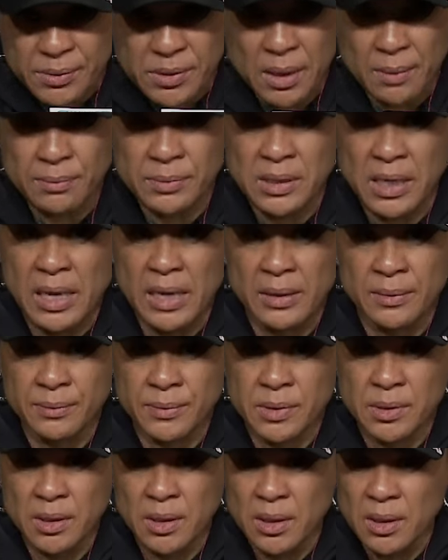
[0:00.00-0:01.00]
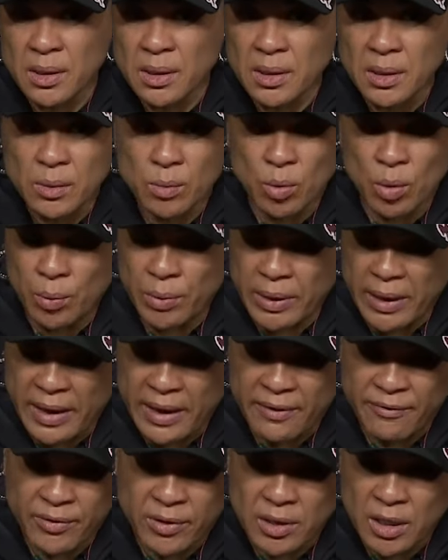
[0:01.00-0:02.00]
sometimes when we
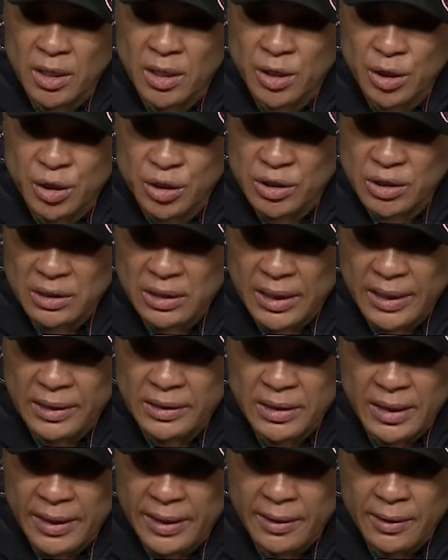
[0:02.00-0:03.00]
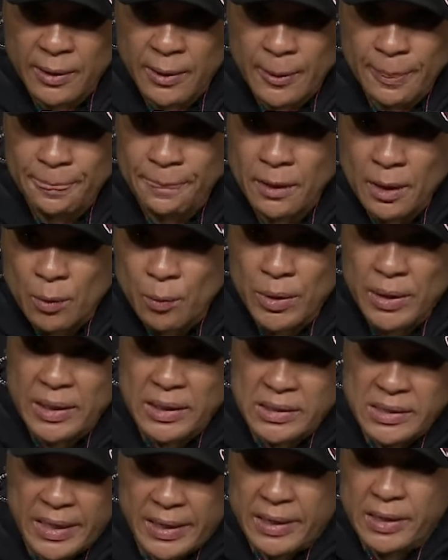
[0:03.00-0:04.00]
have a cushion like that, we
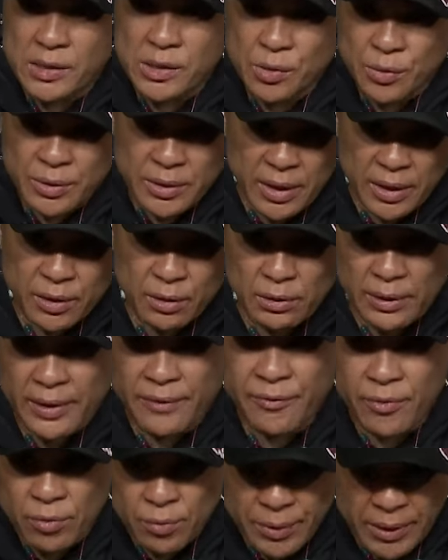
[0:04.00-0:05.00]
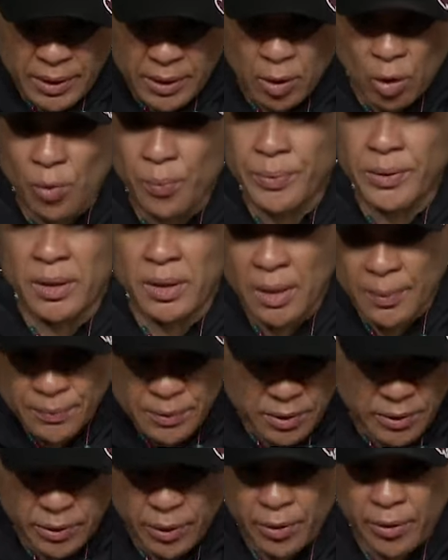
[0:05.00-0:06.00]
could take it to another level. We can open it
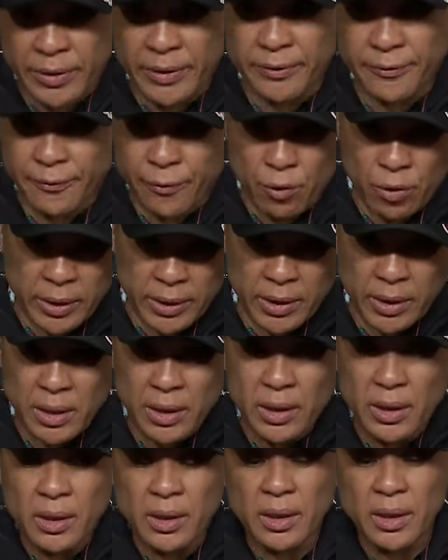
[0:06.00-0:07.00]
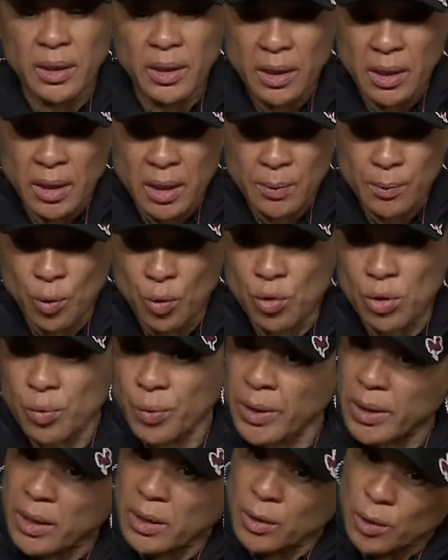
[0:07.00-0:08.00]
up to 30 and 40, or
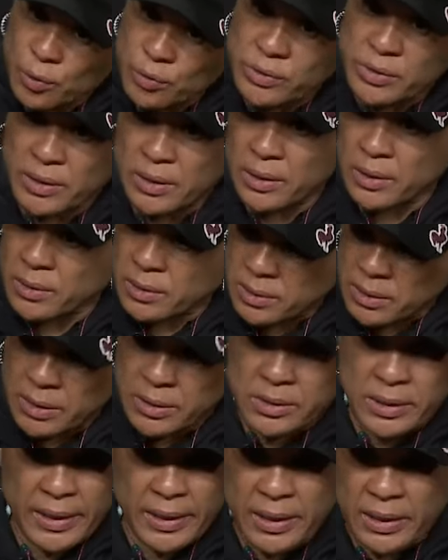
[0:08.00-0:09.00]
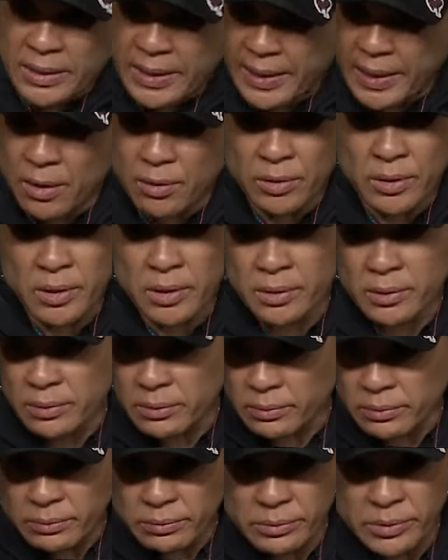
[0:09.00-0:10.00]
we can lose it and take it down to
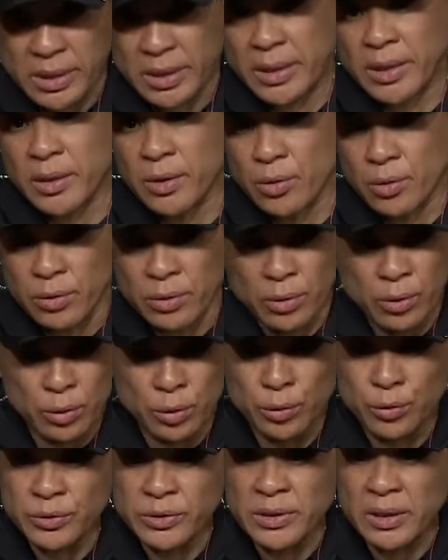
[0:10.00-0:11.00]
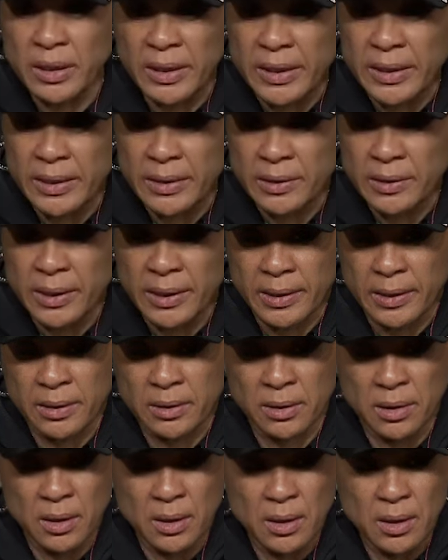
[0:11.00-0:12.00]
10 or lose the lead.
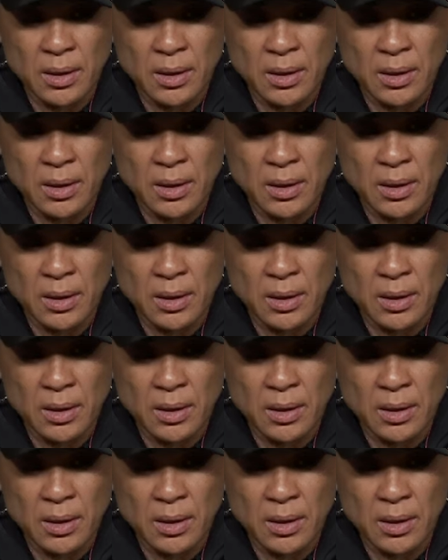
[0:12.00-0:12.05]
And